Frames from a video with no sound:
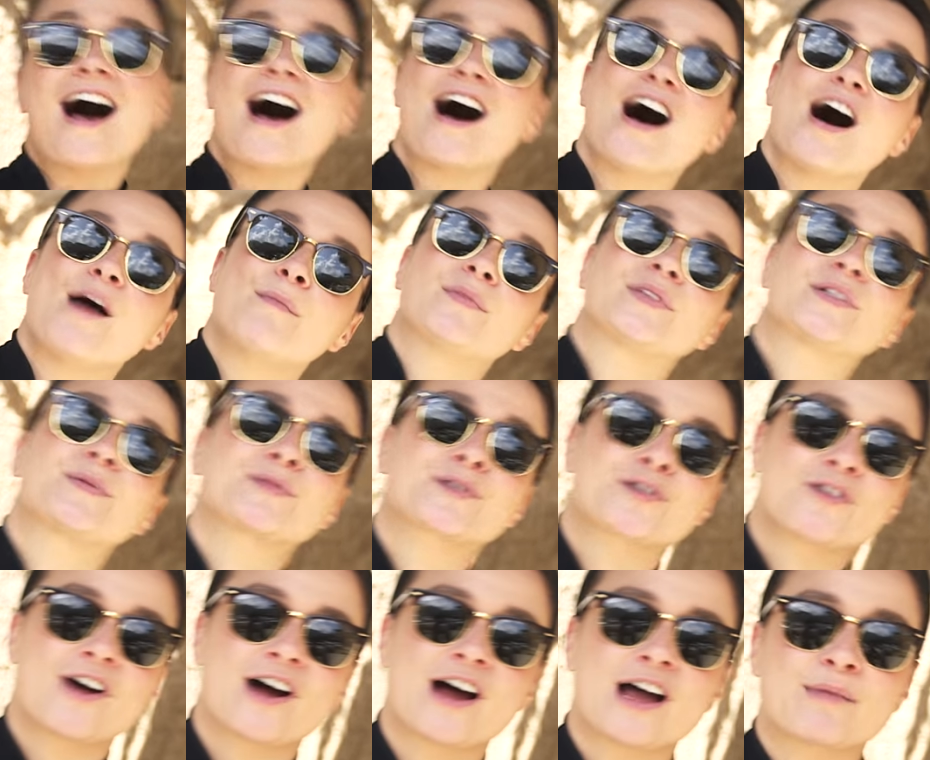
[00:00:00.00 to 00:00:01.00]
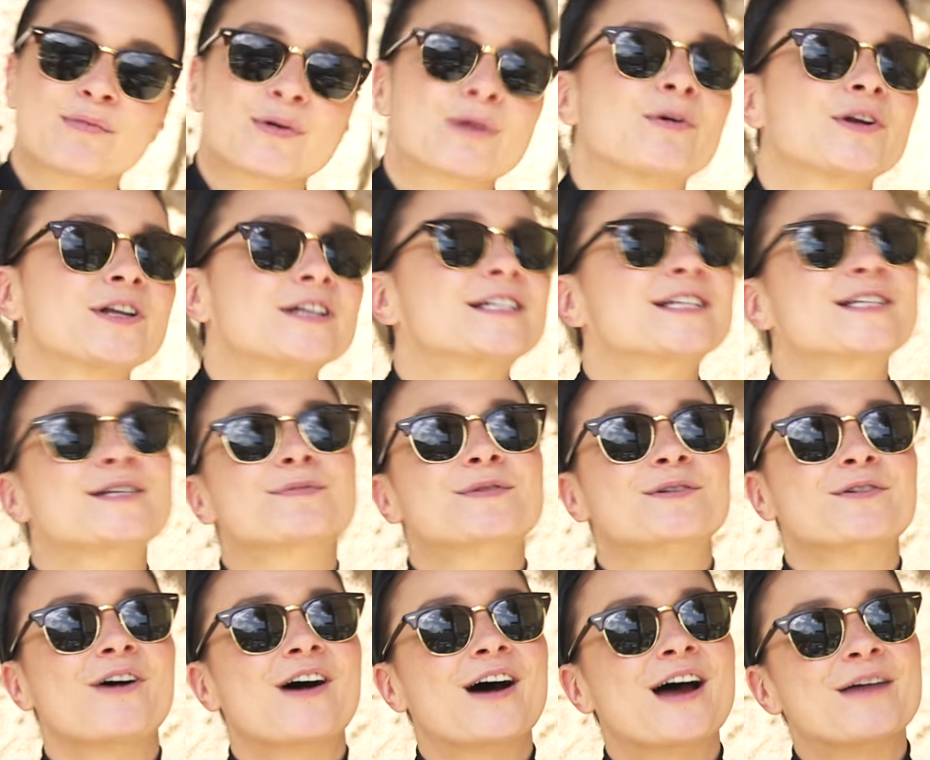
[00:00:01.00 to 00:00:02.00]
Um, subscribe, we want you to
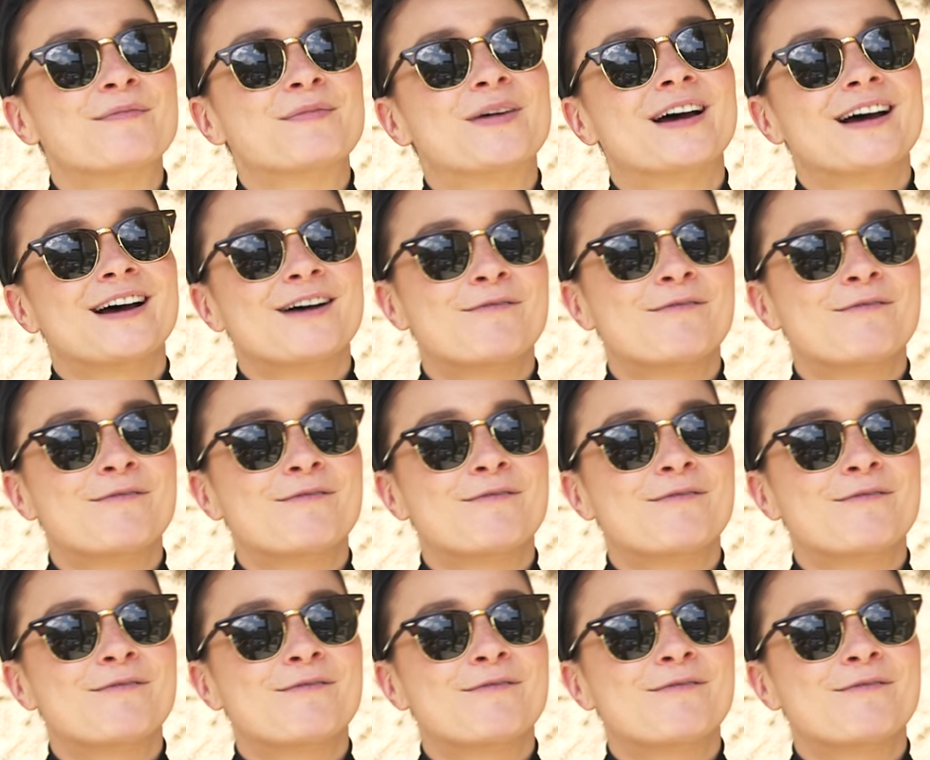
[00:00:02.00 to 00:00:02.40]
subscribe.